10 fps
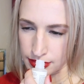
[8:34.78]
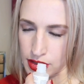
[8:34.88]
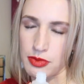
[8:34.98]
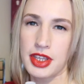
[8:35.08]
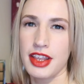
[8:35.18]

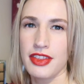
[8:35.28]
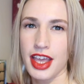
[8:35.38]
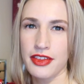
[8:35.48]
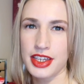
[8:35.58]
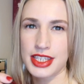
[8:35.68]
something in
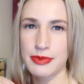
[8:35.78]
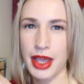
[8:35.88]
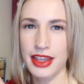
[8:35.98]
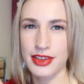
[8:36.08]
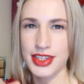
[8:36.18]
there that
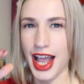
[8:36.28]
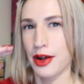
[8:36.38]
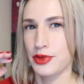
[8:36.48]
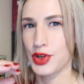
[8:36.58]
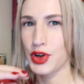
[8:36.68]
smells
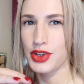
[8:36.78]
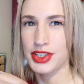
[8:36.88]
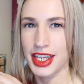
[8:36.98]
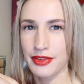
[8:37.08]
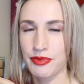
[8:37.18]

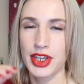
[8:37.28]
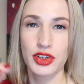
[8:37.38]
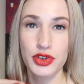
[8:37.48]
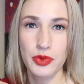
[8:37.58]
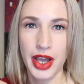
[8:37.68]
outdoorsy, in a
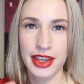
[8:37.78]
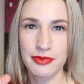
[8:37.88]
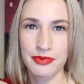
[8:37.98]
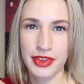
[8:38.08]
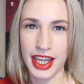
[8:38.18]
good way.
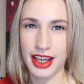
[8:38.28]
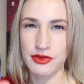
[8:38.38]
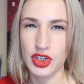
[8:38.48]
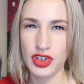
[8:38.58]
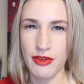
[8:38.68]
Like I've
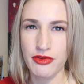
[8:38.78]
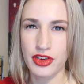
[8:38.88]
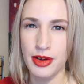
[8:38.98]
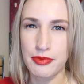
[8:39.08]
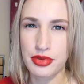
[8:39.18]
just gone
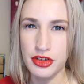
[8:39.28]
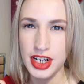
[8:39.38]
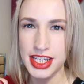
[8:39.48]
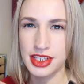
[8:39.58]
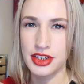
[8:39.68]
for a
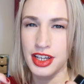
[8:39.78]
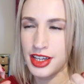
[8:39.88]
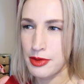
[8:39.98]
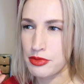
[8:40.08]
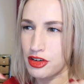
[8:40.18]
brisk,
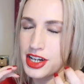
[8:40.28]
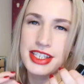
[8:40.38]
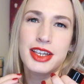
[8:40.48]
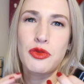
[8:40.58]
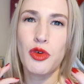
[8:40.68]

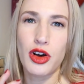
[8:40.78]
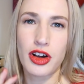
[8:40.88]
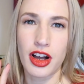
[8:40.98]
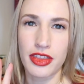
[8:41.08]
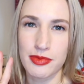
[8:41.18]
bracing
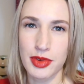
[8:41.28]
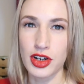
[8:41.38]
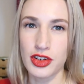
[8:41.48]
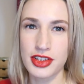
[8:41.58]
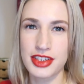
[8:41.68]
walk on the
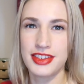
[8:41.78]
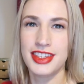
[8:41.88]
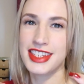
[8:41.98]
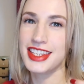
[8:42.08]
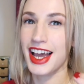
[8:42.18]
moors,
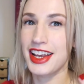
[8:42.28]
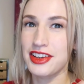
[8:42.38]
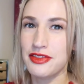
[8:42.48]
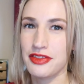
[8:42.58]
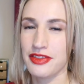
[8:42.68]
this kind
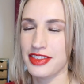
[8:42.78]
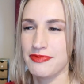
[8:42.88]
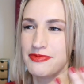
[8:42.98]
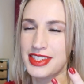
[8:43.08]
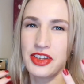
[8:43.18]
of
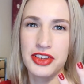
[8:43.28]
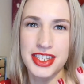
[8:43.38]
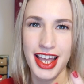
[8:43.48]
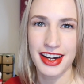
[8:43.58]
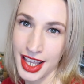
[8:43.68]
sort of
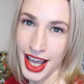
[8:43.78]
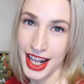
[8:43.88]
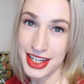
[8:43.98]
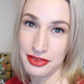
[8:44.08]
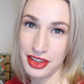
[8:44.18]
scent.
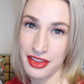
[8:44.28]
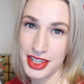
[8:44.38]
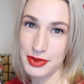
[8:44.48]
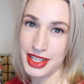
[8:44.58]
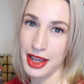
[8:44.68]
I definitely think
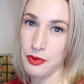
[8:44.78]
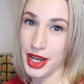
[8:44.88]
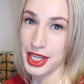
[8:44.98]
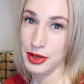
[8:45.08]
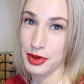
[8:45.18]
this would like
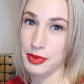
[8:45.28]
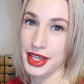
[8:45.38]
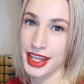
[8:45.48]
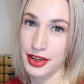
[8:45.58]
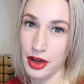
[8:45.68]
wake you up and
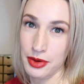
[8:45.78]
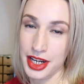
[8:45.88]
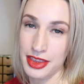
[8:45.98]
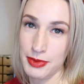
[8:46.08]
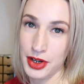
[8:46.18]
get you going
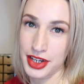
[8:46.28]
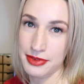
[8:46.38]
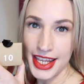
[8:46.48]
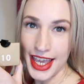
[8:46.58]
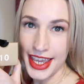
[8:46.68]
in the morning.
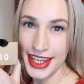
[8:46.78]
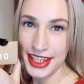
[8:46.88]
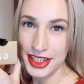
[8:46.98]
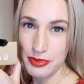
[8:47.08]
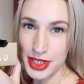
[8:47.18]

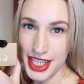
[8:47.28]
Day number